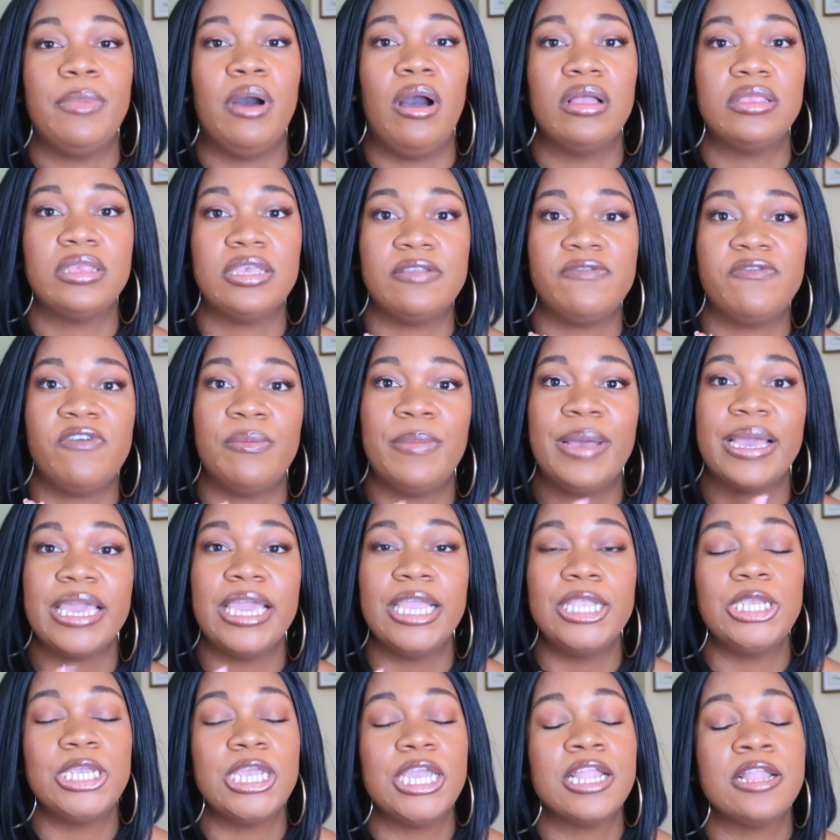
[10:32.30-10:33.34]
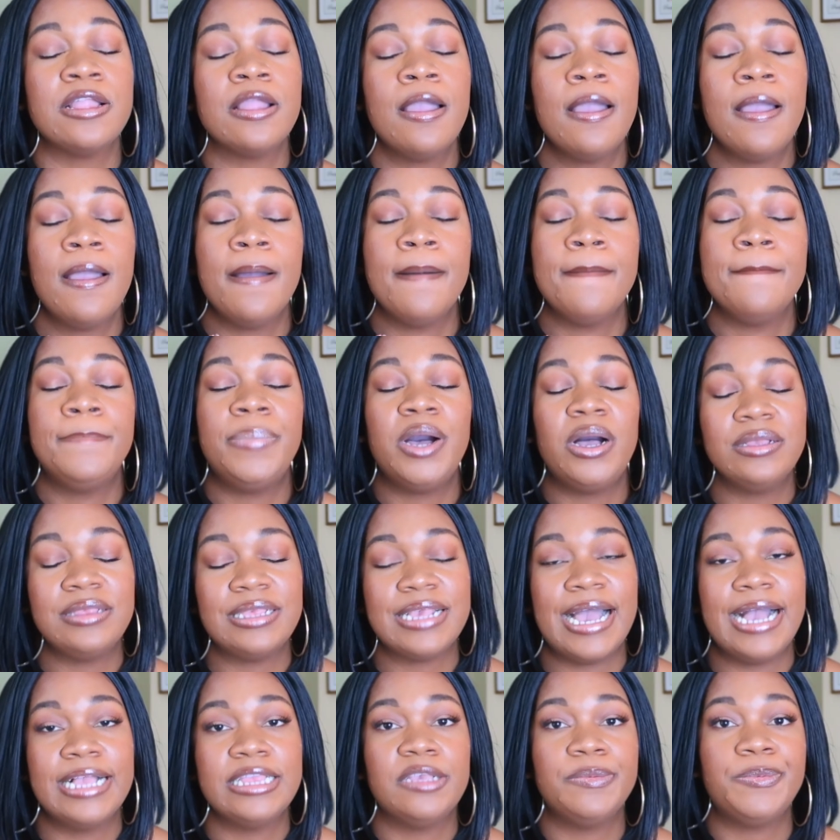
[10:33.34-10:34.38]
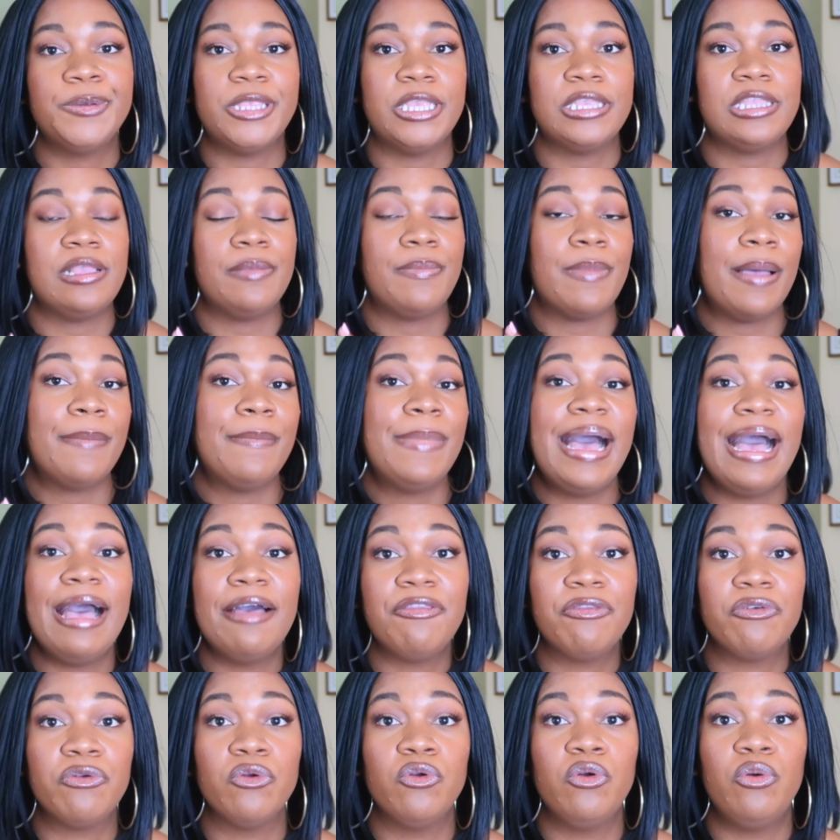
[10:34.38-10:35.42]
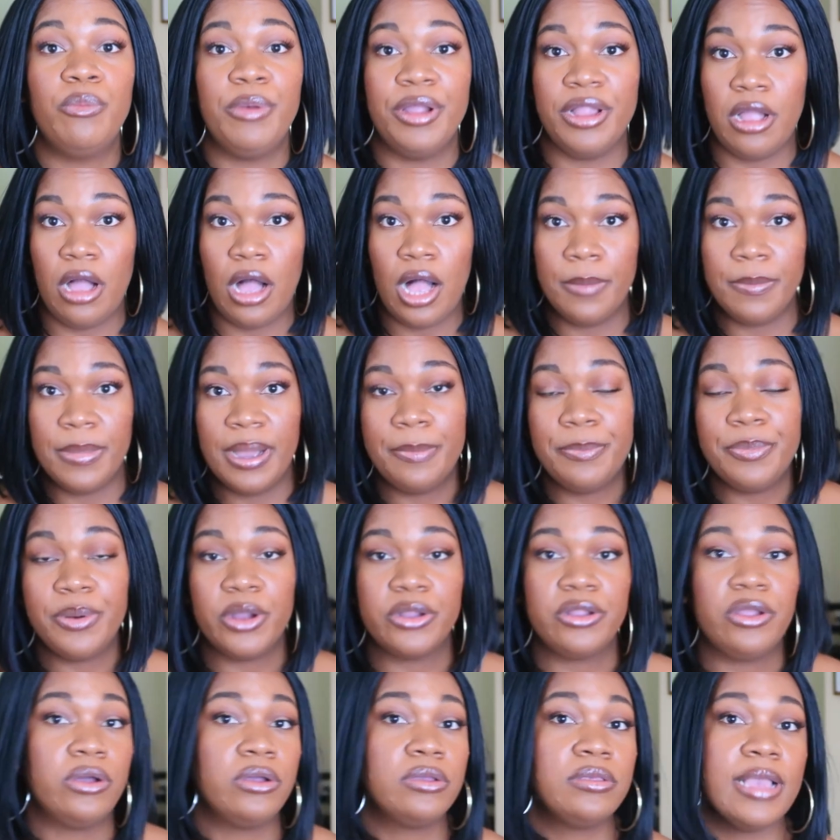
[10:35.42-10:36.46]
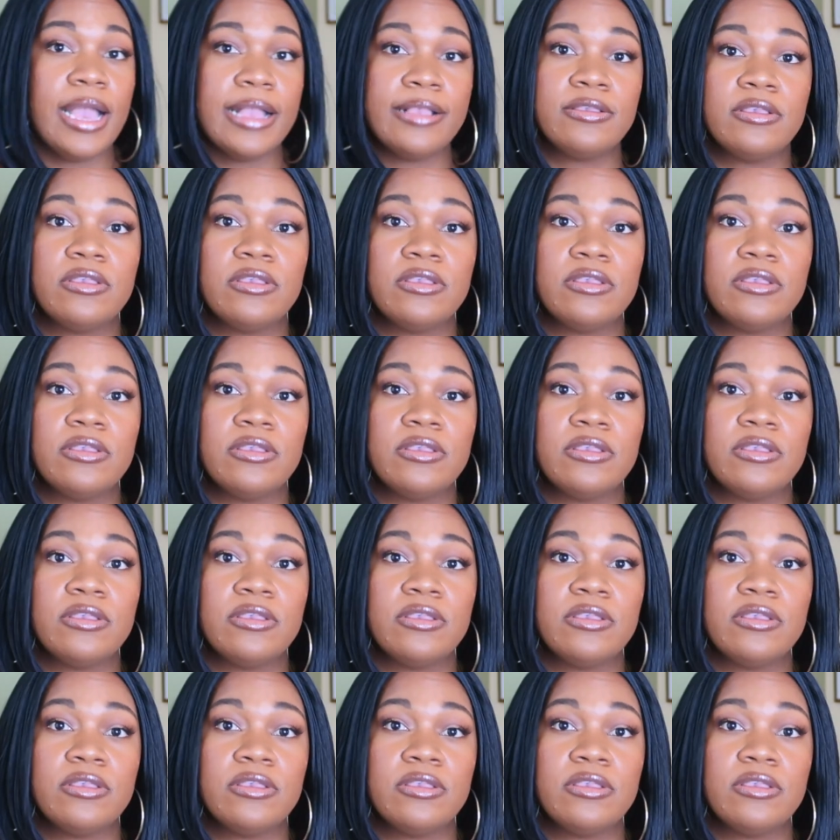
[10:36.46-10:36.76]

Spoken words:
bought it for my kitchen, but I had to put it in my bathroom with all my products and